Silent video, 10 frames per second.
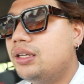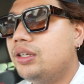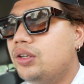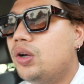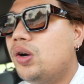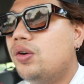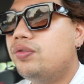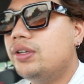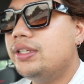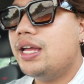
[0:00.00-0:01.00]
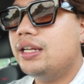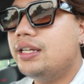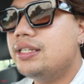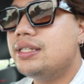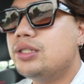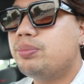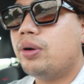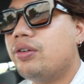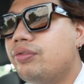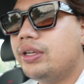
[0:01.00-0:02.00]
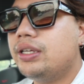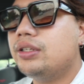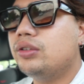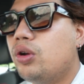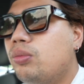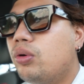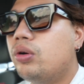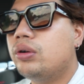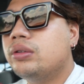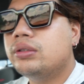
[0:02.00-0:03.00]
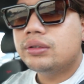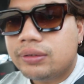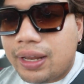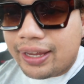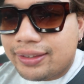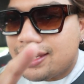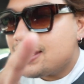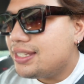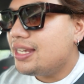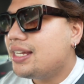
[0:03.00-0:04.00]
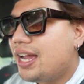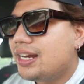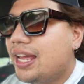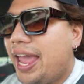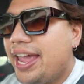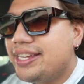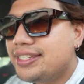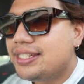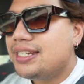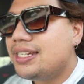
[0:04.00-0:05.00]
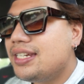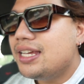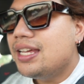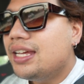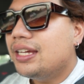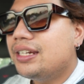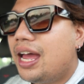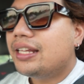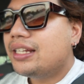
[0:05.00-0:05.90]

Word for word: You know, hopefully that lens is perfect. No more like this thing, kind of hazy, not